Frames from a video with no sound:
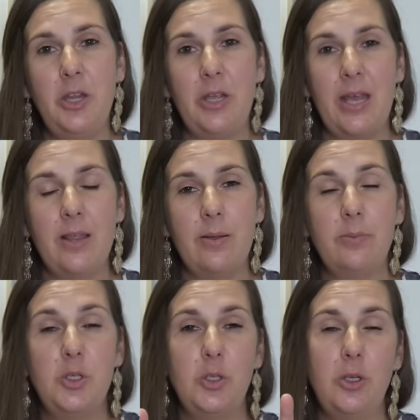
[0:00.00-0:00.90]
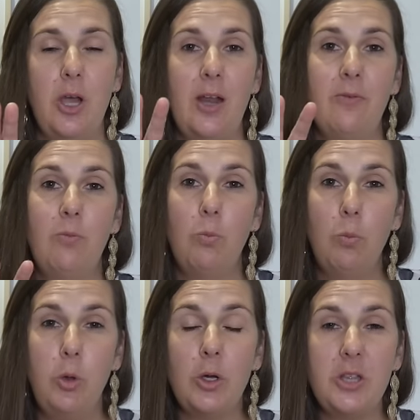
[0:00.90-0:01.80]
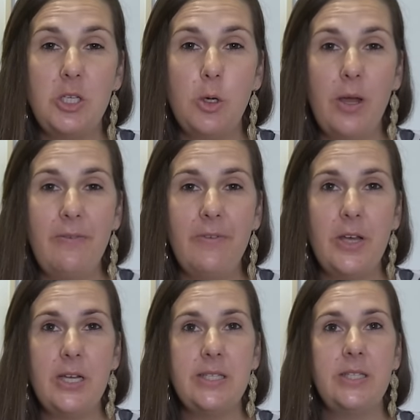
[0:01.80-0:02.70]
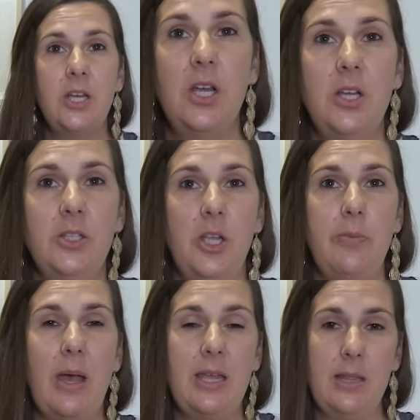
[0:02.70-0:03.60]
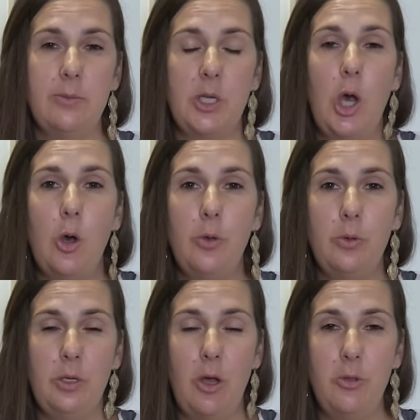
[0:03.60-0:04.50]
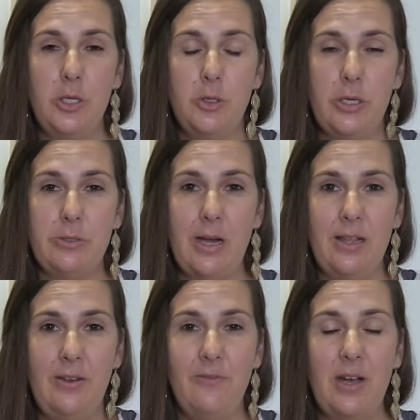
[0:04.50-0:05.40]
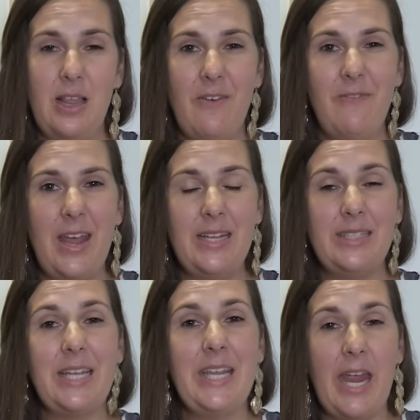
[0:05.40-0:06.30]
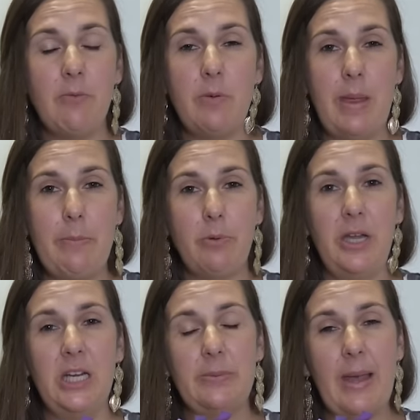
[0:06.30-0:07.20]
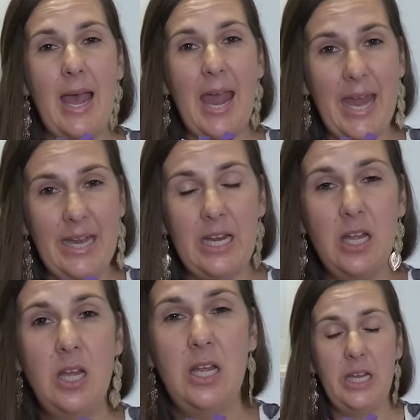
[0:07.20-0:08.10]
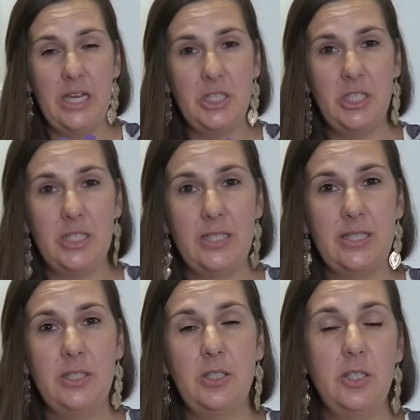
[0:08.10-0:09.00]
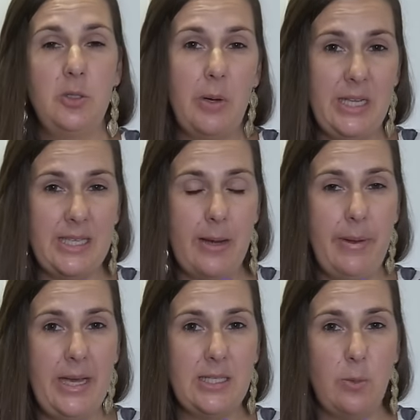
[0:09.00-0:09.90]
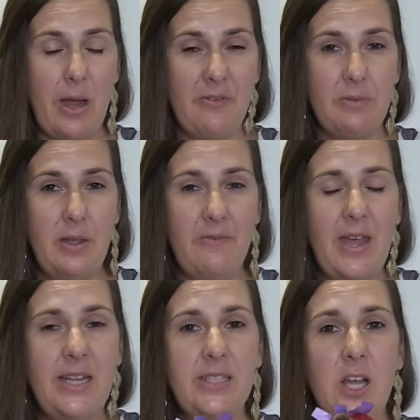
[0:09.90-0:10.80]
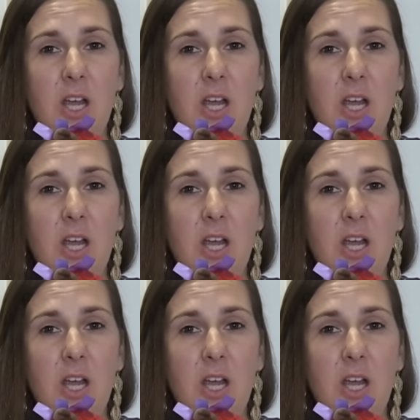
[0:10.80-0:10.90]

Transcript: you get them to kind of look at the toy first. So you might get them to hold the toy directly in front of their face. Again, remembering it's about 8 inches to 20 centimeters away from their face.